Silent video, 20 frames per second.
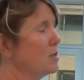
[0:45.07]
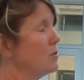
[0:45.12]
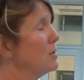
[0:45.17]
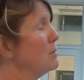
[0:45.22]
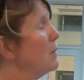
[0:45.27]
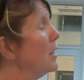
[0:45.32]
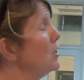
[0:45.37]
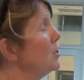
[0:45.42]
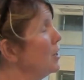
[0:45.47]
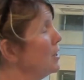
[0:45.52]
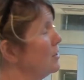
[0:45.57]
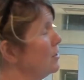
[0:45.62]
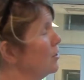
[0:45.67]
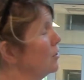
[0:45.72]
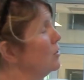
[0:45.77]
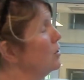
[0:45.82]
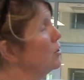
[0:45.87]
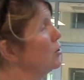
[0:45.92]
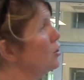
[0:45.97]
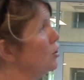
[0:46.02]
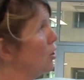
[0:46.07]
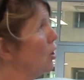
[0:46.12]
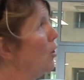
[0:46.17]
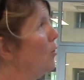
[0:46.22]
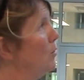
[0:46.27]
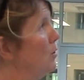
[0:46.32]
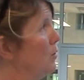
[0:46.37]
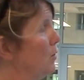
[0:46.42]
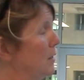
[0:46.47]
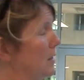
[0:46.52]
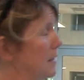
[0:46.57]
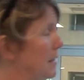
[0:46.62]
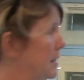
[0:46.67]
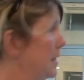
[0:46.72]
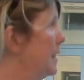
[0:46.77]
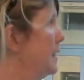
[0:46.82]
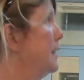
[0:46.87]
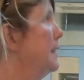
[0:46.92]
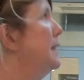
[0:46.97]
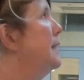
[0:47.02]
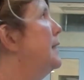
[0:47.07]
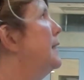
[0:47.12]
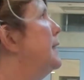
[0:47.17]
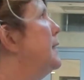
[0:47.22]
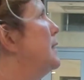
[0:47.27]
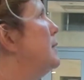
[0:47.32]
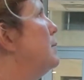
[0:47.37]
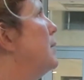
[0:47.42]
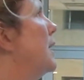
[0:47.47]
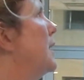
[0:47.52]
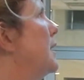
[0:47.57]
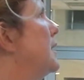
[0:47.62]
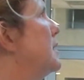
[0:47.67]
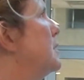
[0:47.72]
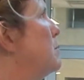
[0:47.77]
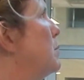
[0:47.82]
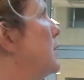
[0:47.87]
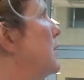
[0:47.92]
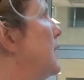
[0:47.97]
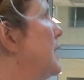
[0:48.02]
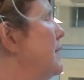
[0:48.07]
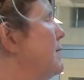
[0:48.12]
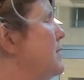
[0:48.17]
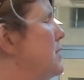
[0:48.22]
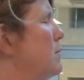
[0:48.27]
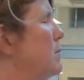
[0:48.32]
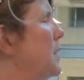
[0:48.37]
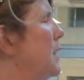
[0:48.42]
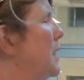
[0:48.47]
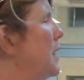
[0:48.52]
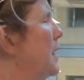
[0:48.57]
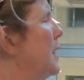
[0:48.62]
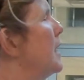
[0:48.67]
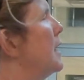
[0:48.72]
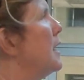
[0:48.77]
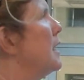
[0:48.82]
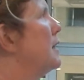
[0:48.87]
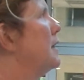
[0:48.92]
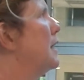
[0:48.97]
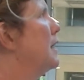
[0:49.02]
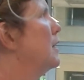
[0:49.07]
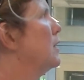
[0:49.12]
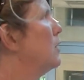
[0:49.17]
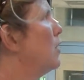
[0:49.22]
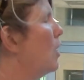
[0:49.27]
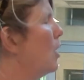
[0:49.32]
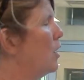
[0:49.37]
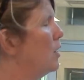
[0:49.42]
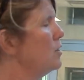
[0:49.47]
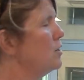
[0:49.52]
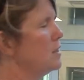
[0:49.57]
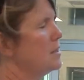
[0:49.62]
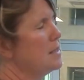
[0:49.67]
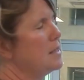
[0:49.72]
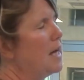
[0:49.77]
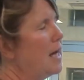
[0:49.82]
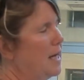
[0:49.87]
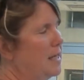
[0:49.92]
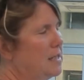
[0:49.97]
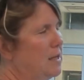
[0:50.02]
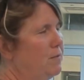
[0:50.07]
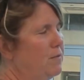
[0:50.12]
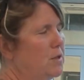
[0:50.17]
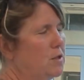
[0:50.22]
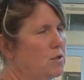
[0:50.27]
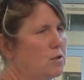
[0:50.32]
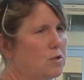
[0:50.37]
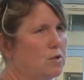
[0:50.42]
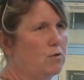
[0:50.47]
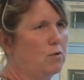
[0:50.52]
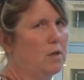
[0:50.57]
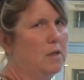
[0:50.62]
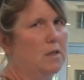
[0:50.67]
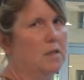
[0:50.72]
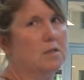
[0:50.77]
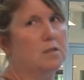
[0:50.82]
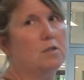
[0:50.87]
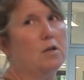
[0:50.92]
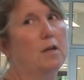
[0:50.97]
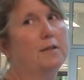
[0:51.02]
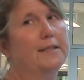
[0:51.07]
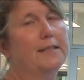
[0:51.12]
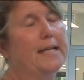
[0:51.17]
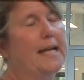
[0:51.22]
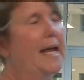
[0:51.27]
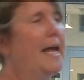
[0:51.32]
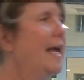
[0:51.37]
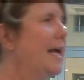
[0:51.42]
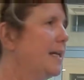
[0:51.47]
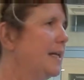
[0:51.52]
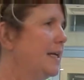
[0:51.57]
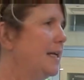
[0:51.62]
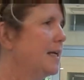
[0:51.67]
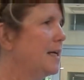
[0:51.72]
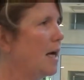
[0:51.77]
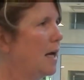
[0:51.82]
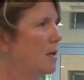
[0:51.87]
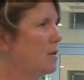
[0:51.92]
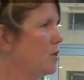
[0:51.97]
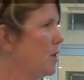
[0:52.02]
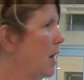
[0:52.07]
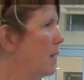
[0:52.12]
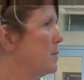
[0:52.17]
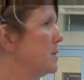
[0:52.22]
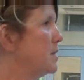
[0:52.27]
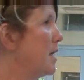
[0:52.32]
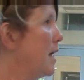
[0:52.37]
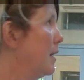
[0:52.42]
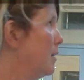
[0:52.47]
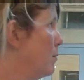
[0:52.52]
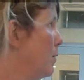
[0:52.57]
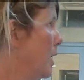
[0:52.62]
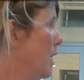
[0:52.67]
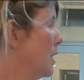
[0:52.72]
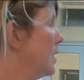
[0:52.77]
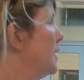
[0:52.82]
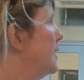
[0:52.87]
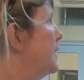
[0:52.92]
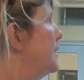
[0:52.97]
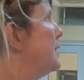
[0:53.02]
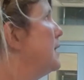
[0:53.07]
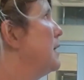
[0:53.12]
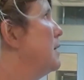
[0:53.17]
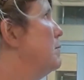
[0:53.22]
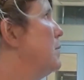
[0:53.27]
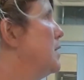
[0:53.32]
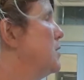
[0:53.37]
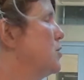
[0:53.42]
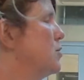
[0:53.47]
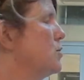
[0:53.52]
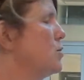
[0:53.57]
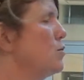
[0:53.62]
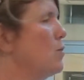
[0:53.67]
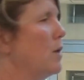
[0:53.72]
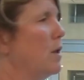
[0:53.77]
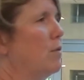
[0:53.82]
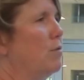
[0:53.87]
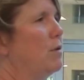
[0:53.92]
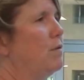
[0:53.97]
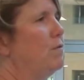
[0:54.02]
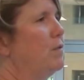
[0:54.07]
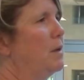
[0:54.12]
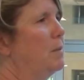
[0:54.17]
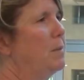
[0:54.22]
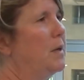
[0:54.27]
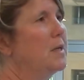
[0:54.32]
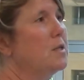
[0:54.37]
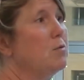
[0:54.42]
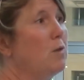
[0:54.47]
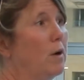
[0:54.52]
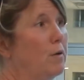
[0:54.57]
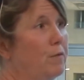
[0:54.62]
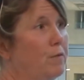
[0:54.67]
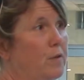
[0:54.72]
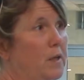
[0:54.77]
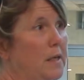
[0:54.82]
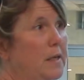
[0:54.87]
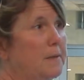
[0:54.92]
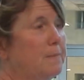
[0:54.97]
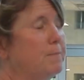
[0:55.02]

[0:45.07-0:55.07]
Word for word: So it's much easier to show when you can see it. Mm-hmm. But it is believed to be the largest high definition screen installed in any college campus anywhere. It measures 23 feet by 12 feet.